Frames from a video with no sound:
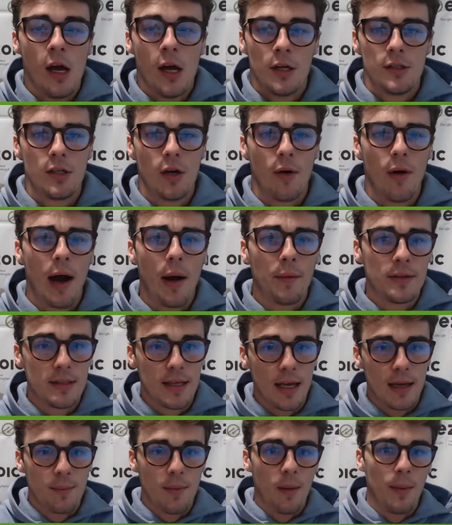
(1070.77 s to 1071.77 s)
So I would
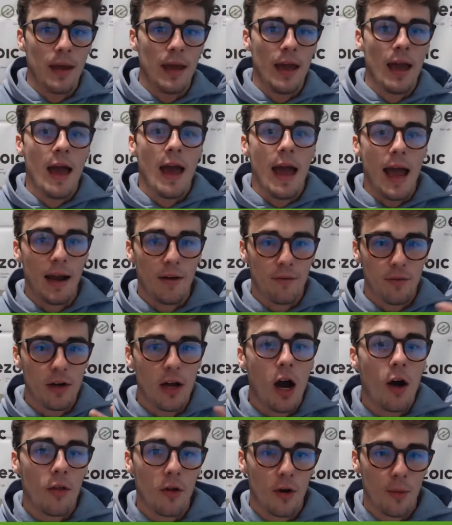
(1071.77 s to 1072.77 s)
say maybe every
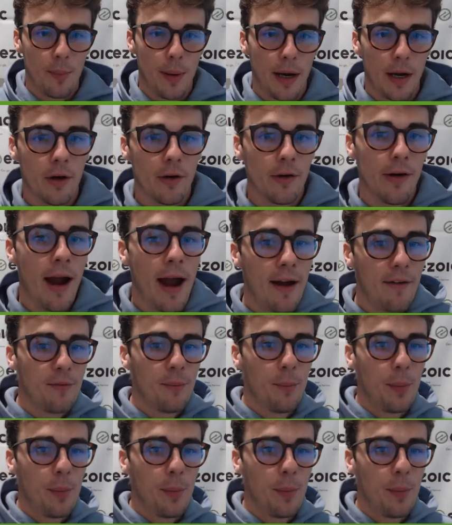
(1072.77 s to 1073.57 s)
other paragraph,